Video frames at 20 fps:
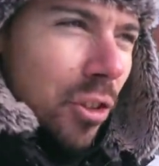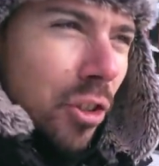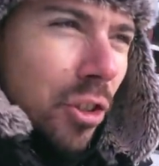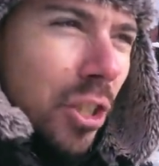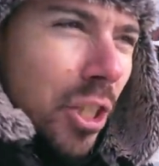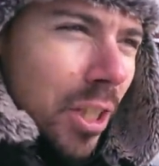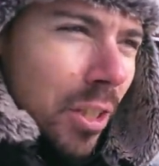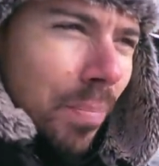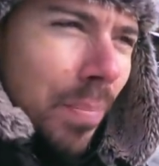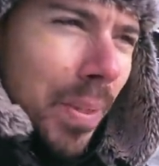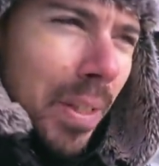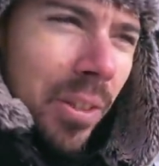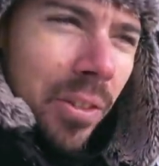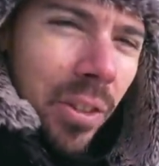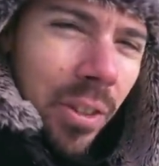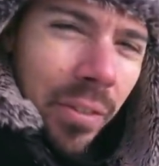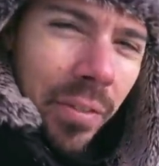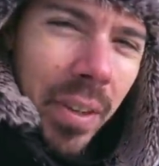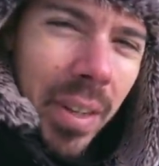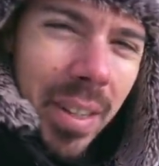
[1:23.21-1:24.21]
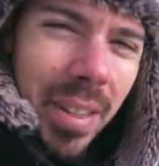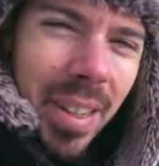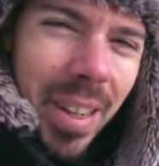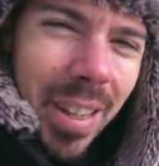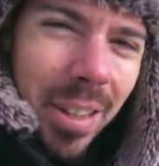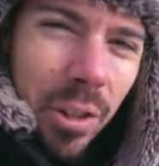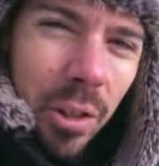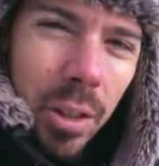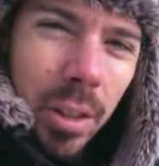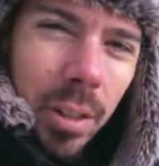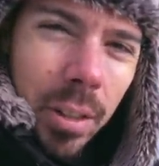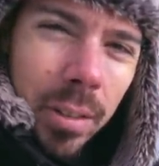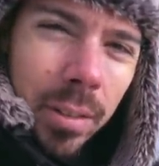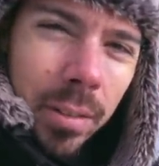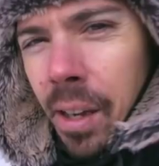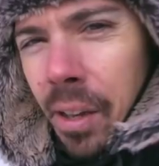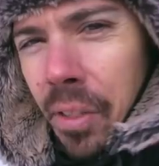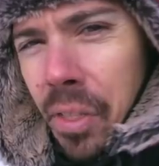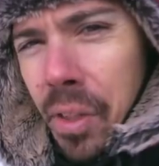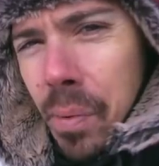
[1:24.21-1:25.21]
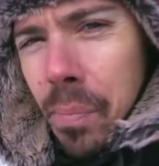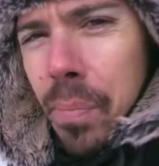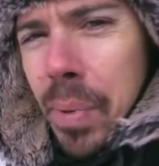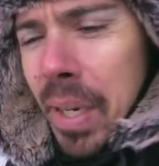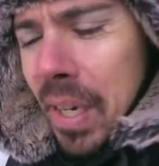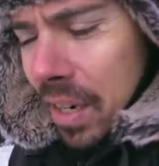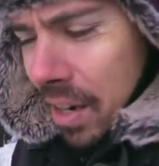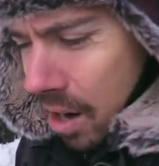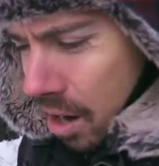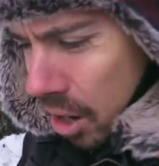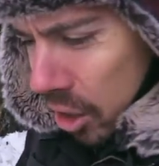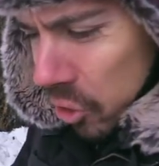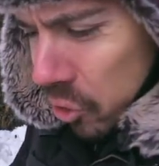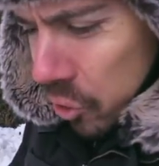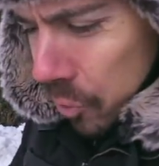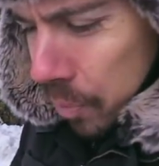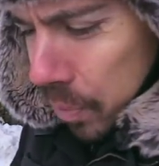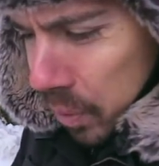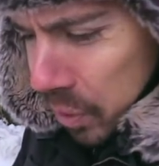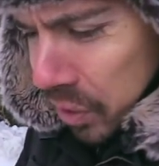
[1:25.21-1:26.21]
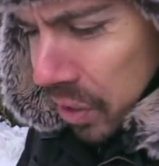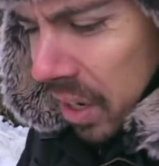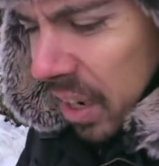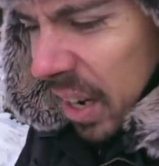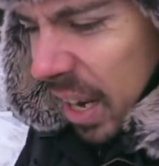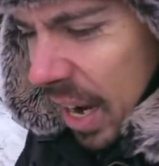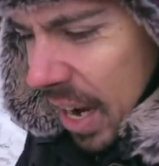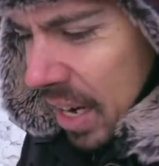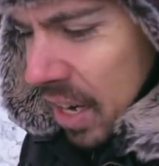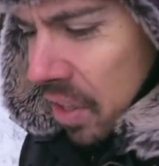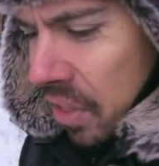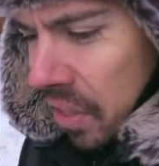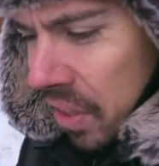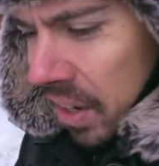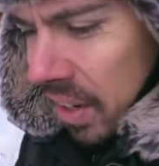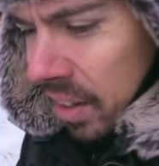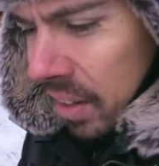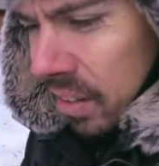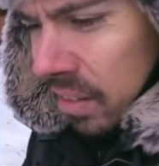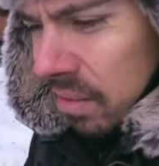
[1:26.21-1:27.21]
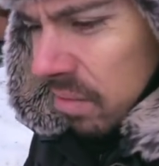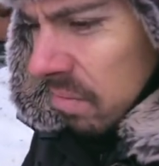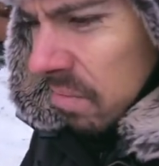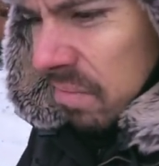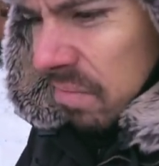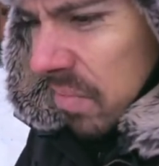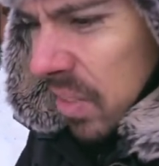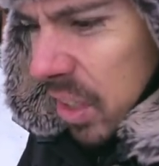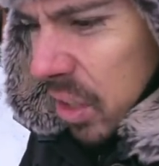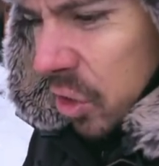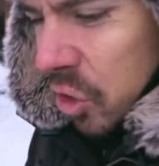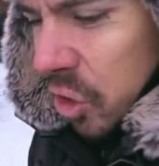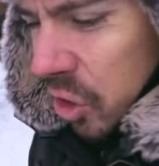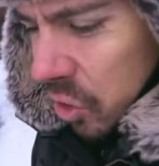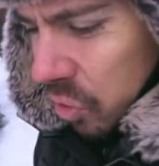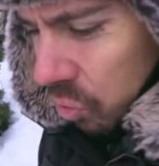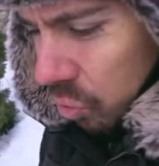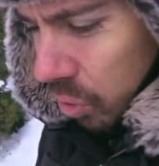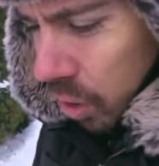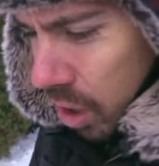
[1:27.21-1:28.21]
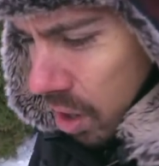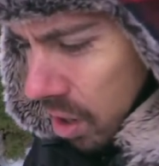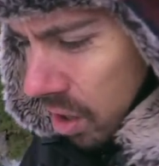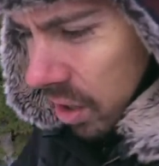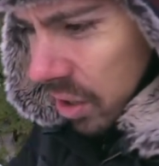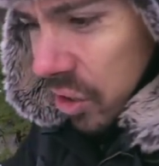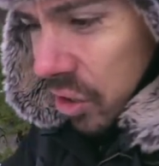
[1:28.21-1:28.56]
Cheat meals are fantastic. I think being 100% anything is just wrong.